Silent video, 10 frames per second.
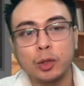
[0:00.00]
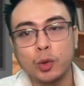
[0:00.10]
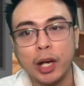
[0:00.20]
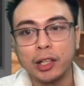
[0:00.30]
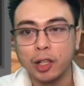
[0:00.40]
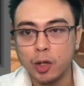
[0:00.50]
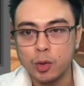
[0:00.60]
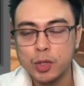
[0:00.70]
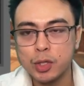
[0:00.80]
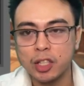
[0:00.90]
to
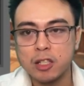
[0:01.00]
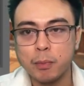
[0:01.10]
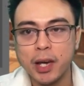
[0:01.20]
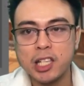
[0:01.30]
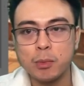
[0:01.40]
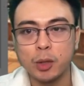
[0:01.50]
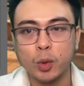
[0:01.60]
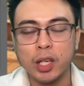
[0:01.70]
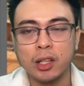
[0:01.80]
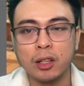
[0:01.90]
enclose the space
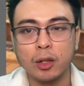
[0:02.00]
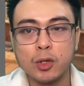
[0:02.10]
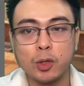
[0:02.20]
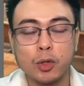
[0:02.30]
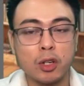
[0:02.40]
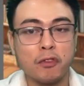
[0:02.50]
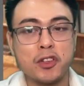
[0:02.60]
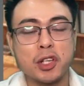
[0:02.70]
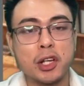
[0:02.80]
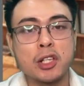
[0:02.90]
between those two
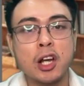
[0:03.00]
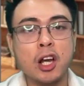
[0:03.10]
surfaces,